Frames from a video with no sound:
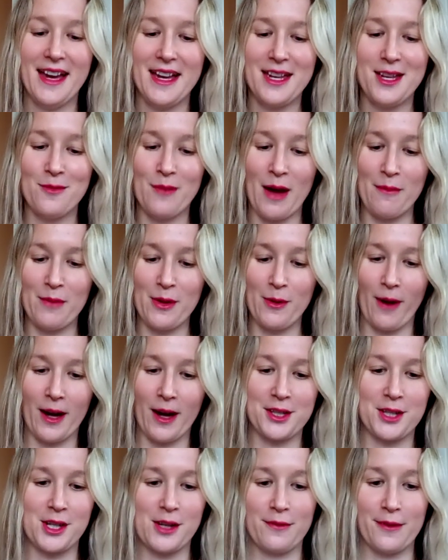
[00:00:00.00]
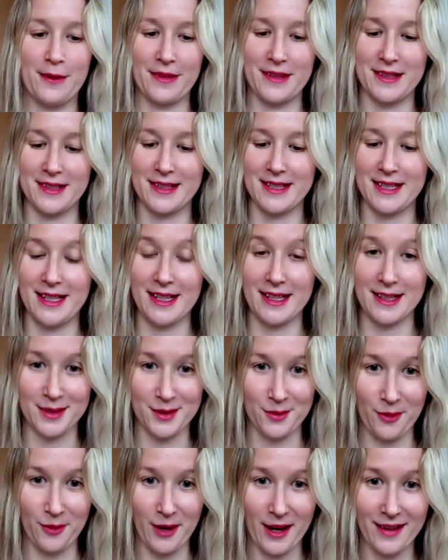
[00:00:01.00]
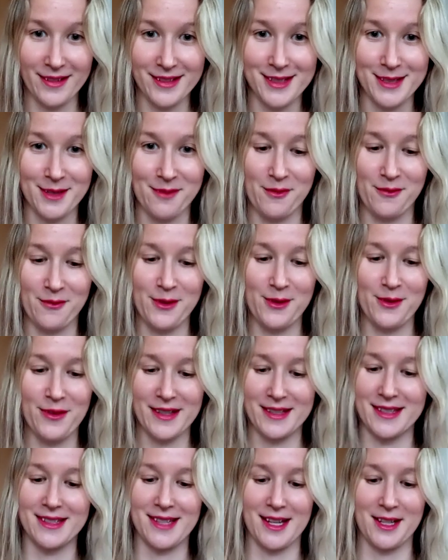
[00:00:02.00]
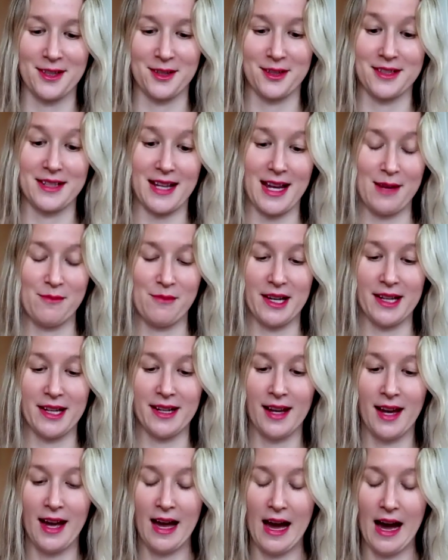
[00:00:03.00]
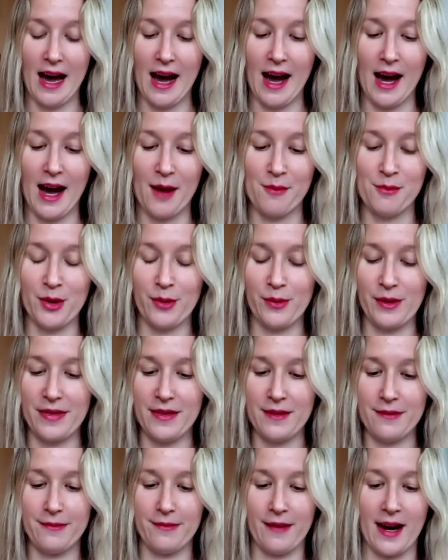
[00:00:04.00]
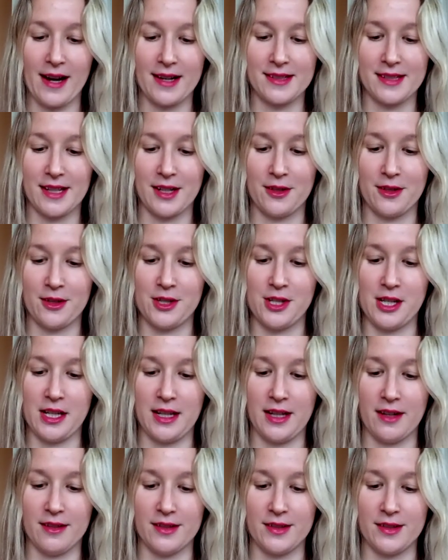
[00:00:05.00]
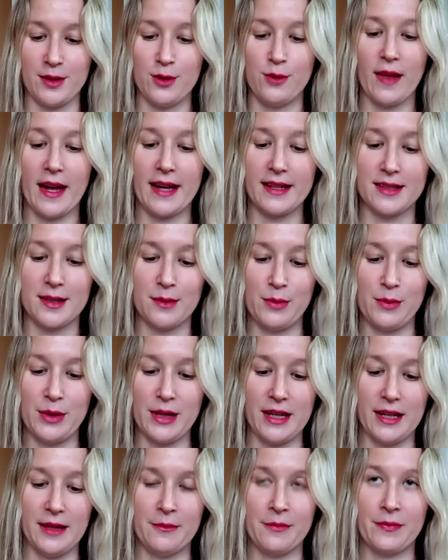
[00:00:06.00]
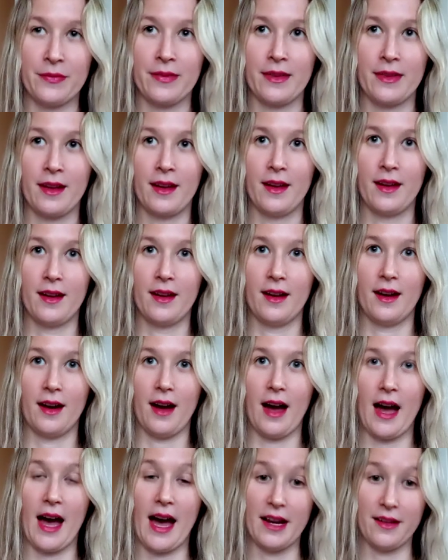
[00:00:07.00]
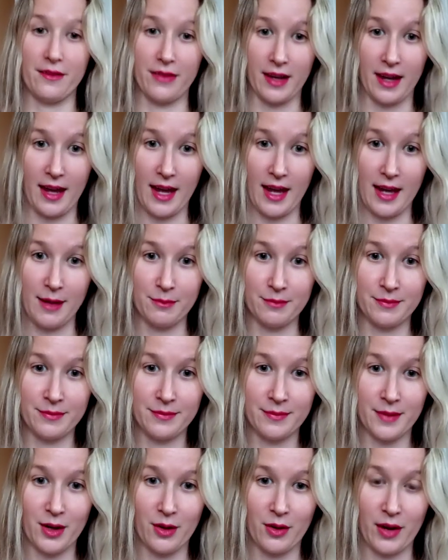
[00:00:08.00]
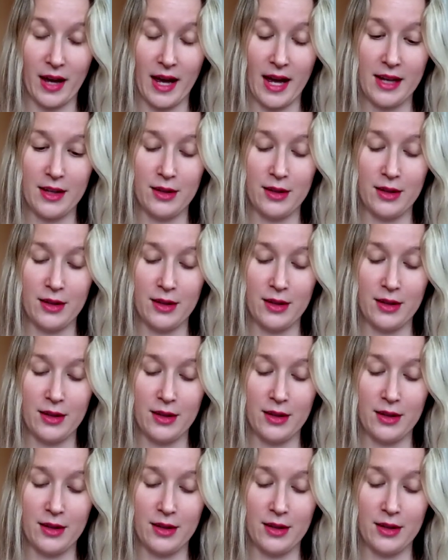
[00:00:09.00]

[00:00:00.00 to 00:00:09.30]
You might be watching for the tea as well. So view this as entertainment. But with the Fox energy here is you like to be ahead of the game, okay?